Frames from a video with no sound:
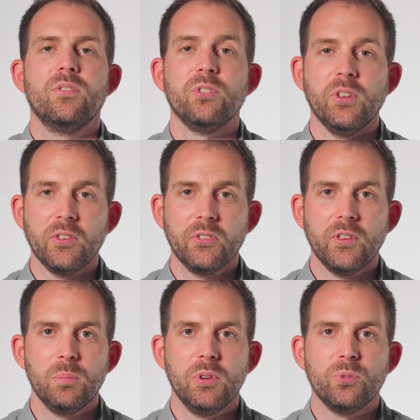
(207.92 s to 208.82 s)
The next
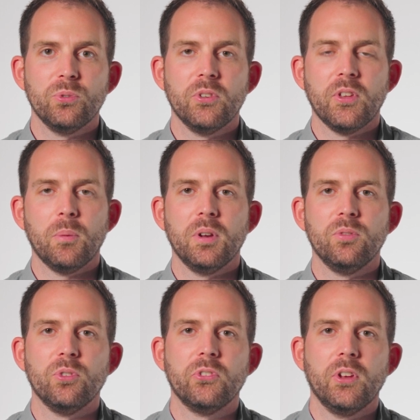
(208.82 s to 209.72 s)
step is to determine
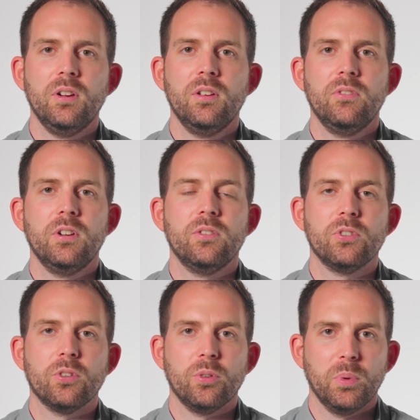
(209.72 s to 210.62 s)
the cell level of
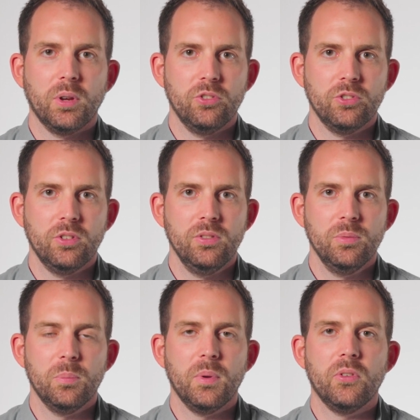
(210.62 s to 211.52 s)
your operation
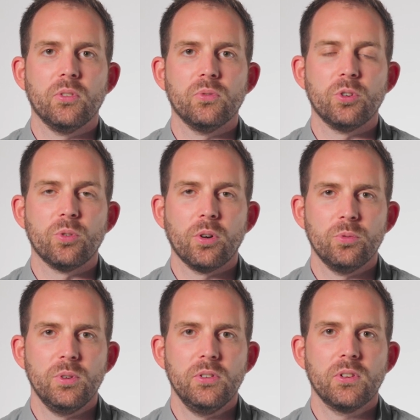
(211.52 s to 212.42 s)
based on the ground
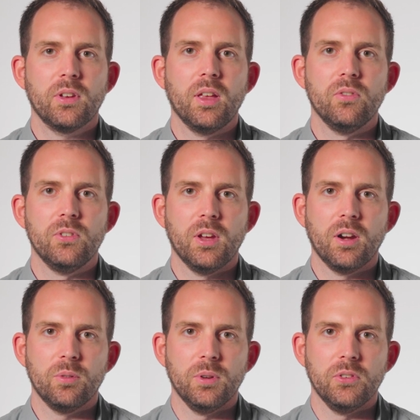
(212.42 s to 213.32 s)
risk and the
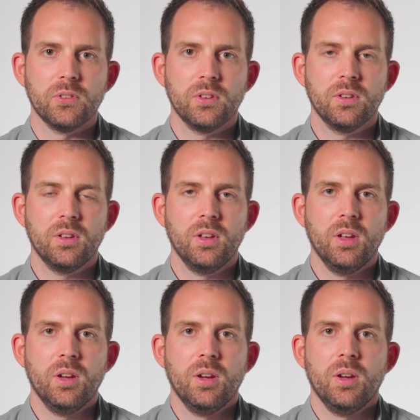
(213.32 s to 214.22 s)
air risk.
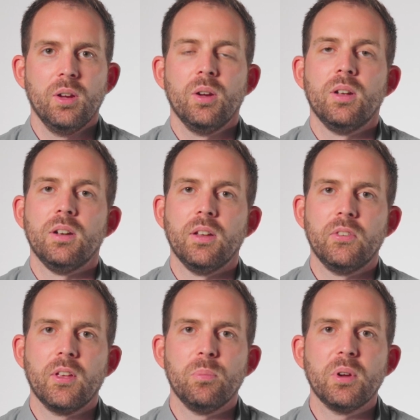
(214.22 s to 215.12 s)

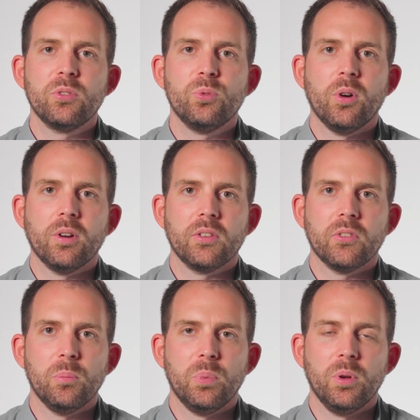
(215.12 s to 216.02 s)
Let's get back to our
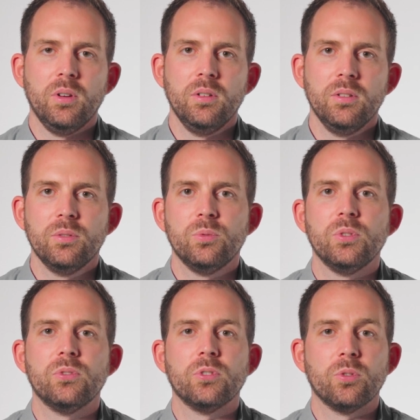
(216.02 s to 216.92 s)
example
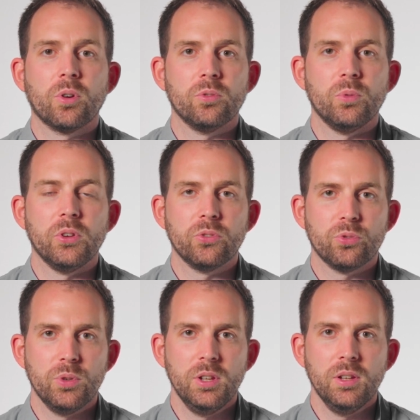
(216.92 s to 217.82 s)
with a ground risk
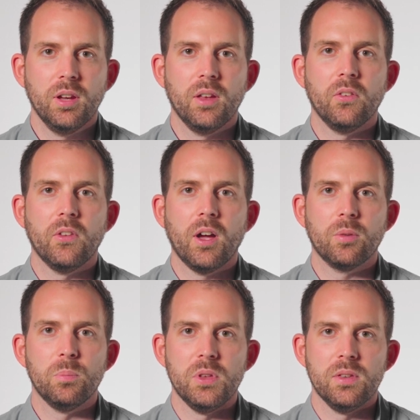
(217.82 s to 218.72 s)
3 and an ARC
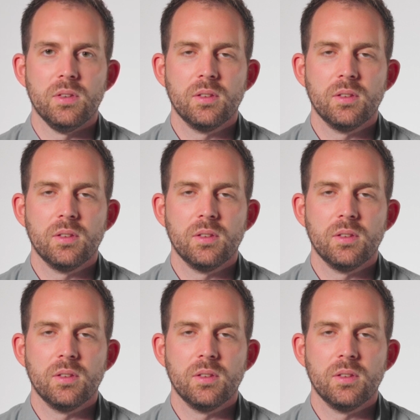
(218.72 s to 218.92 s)
B.